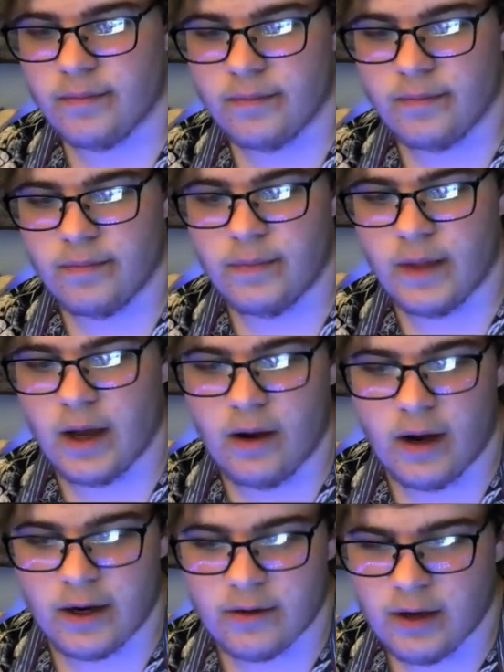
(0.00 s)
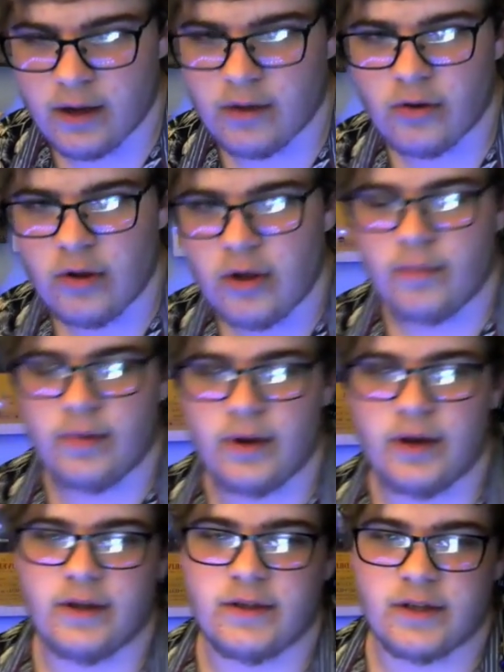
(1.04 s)
No, I don't know,
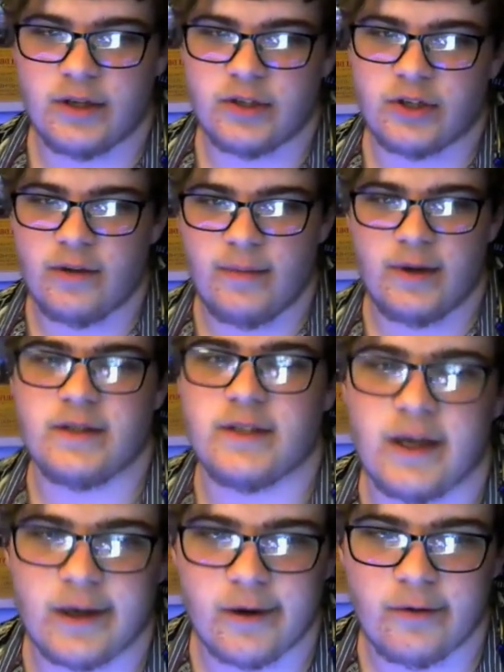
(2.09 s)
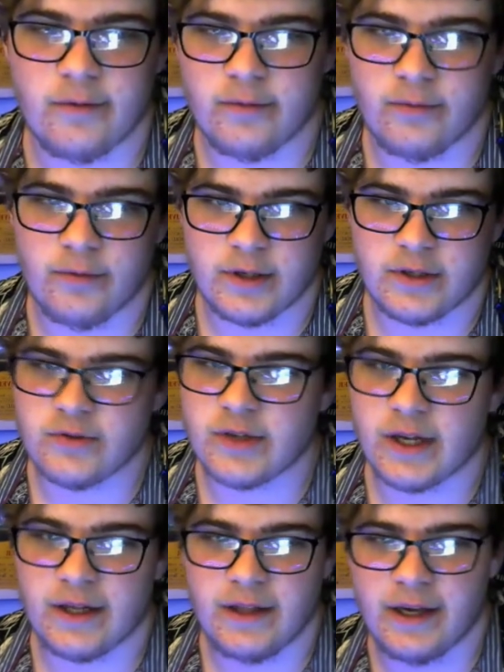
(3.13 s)
but it's uh, German and Psycho Rich was
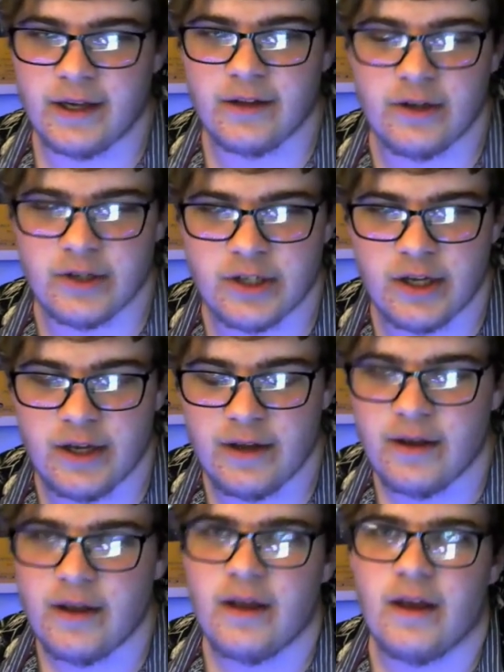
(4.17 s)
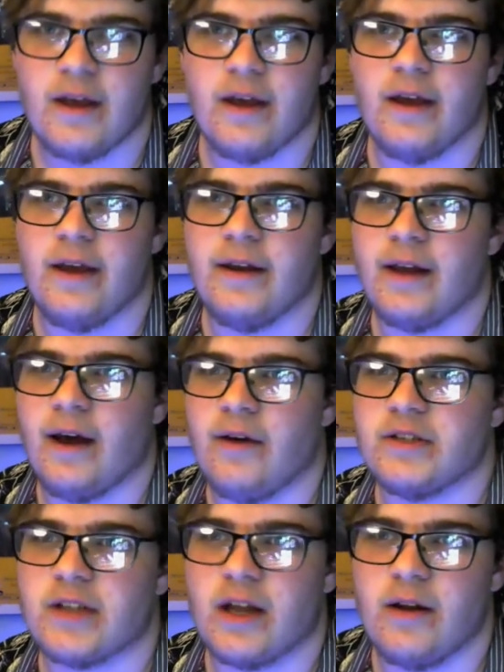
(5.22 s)
like liking their shit, and I
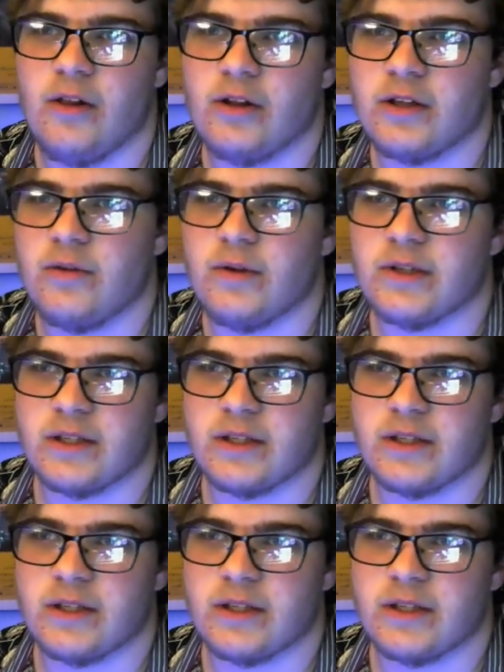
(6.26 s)
was just kind of looked into it.